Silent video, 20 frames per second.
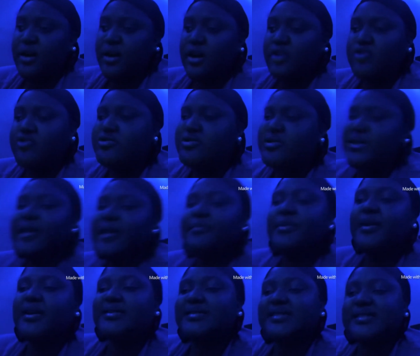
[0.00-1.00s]
understand
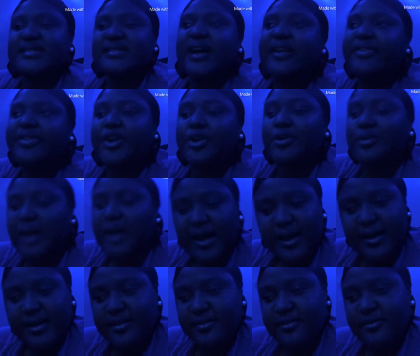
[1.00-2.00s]
because it's not their
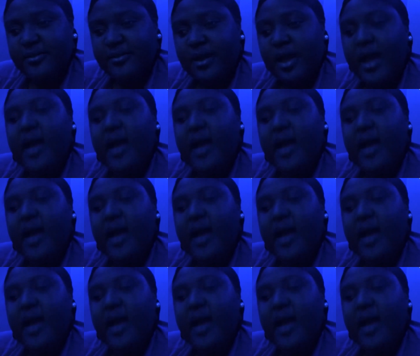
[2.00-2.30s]
life.